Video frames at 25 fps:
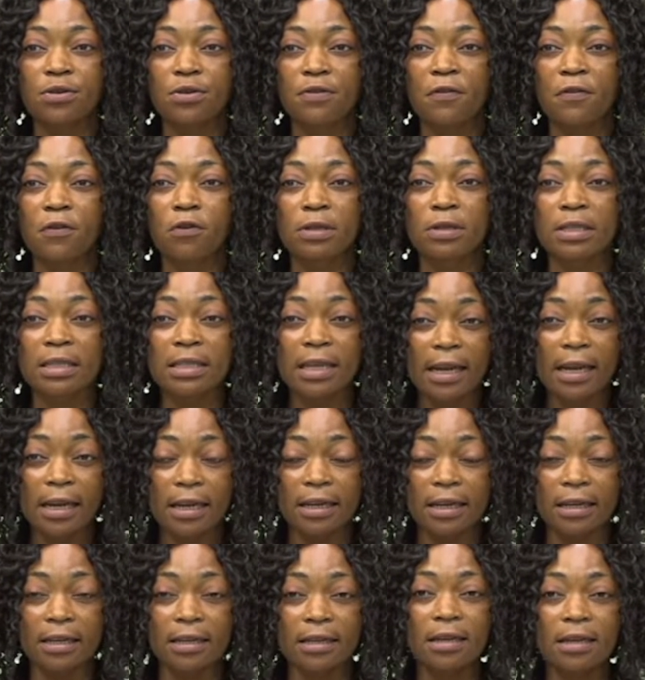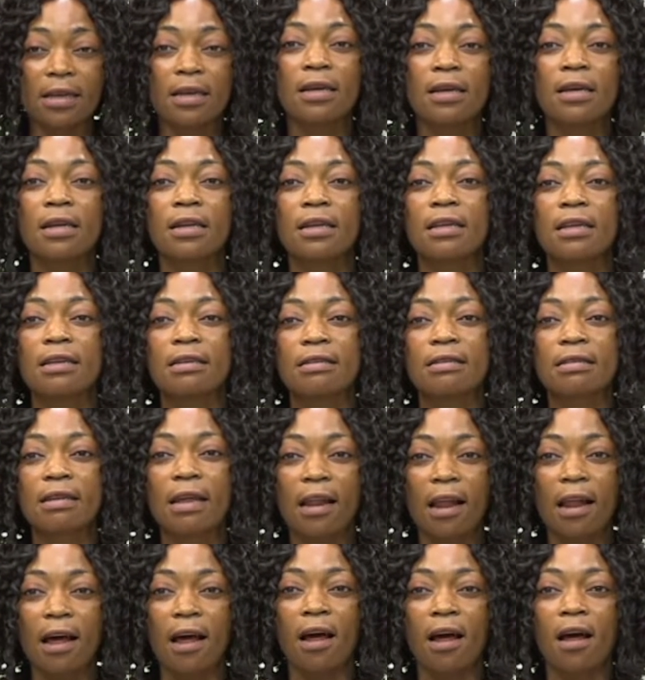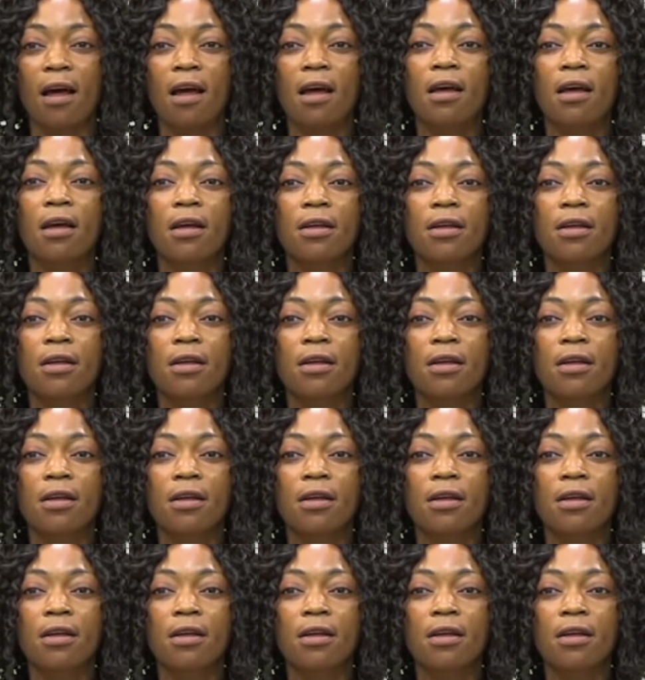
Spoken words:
For selling the seller,